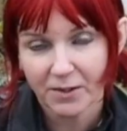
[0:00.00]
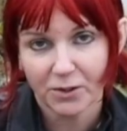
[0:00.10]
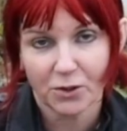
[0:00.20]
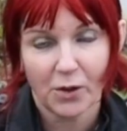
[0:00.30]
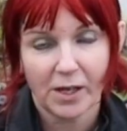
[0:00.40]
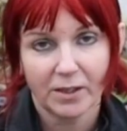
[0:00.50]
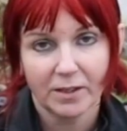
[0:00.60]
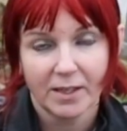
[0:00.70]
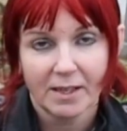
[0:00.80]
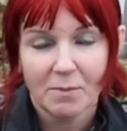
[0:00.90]
the
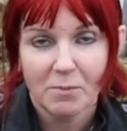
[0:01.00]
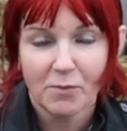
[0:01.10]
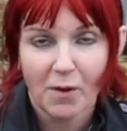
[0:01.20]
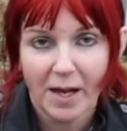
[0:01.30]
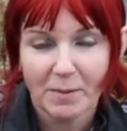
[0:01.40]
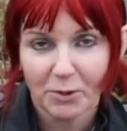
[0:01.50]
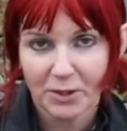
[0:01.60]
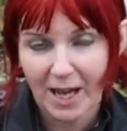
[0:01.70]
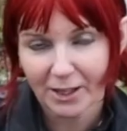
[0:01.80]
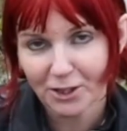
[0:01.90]
soil, provide
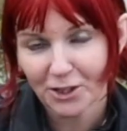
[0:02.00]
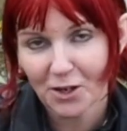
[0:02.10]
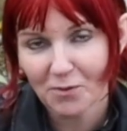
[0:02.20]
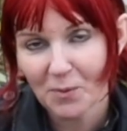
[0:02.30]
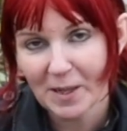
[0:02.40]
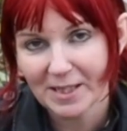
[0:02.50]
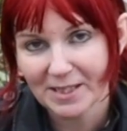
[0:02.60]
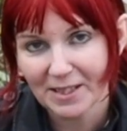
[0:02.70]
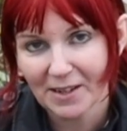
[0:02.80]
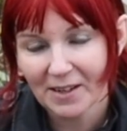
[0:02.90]
protection over
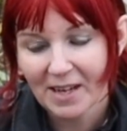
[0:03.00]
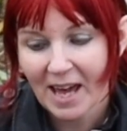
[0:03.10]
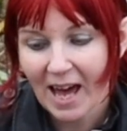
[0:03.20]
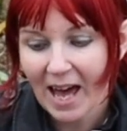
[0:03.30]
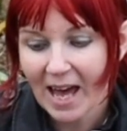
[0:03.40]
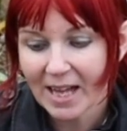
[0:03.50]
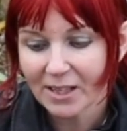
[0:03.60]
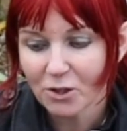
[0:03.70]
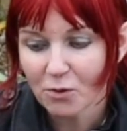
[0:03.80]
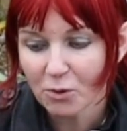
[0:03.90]
winter,
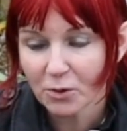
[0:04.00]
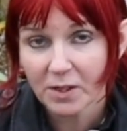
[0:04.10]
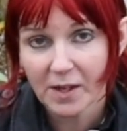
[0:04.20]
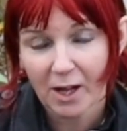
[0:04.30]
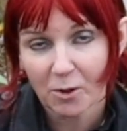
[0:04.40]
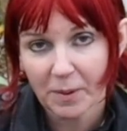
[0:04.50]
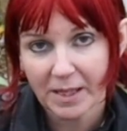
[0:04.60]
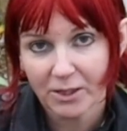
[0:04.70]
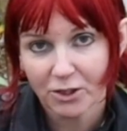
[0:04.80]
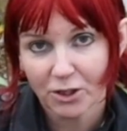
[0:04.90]
and you're also
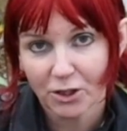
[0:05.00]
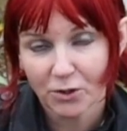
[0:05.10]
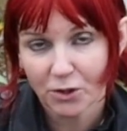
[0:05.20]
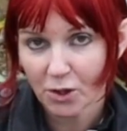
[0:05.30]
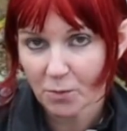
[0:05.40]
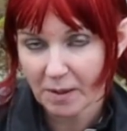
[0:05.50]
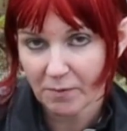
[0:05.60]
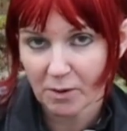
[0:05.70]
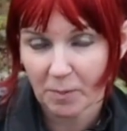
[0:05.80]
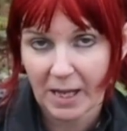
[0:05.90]
helping to do your bit
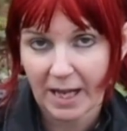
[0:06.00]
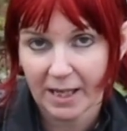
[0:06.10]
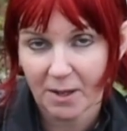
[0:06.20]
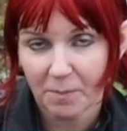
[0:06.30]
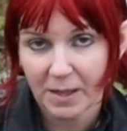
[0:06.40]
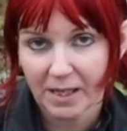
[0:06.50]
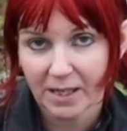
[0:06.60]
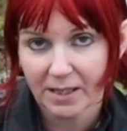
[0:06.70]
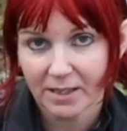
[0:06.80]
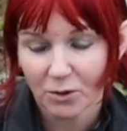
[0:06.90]
for the planet
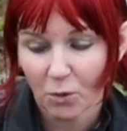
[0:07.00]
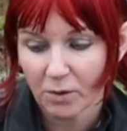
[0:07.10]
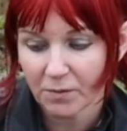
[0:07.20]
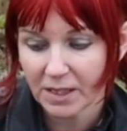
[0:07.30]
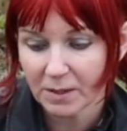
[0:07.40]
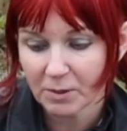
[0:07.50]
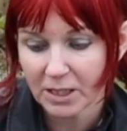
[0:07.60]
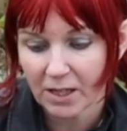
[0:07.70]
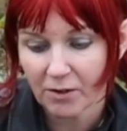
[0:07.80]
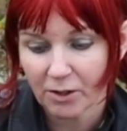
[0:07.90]
because all of these
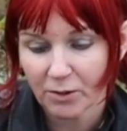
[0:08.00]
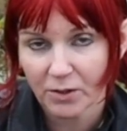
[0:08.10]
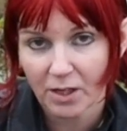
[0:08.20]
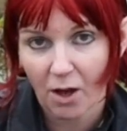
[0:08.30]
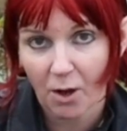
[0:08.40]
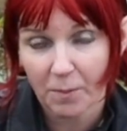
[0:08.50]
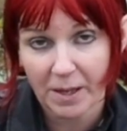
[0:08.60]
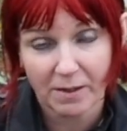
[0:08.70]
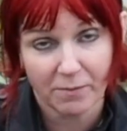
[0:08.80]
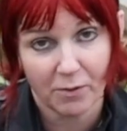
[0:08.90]
materials are
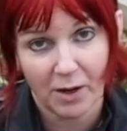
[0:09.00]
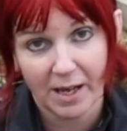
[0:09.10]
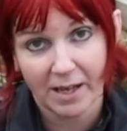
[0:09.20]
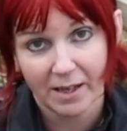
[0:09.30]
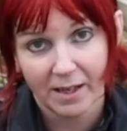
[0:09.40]
peat-free.